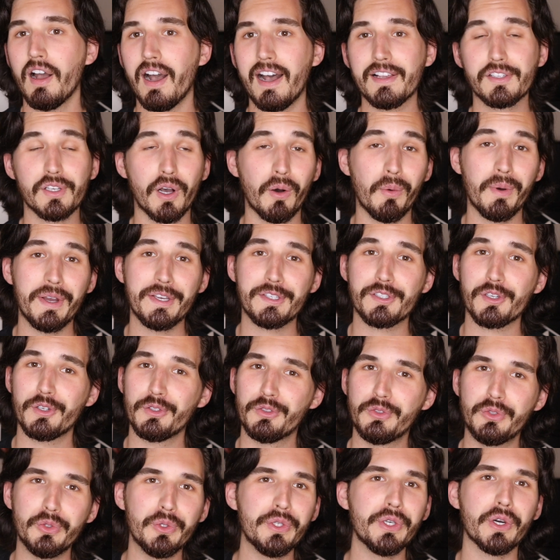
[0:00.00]
As always,
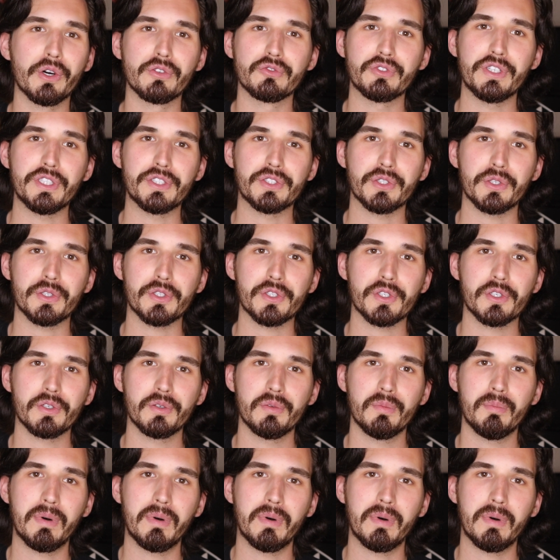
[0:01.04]
do your own research.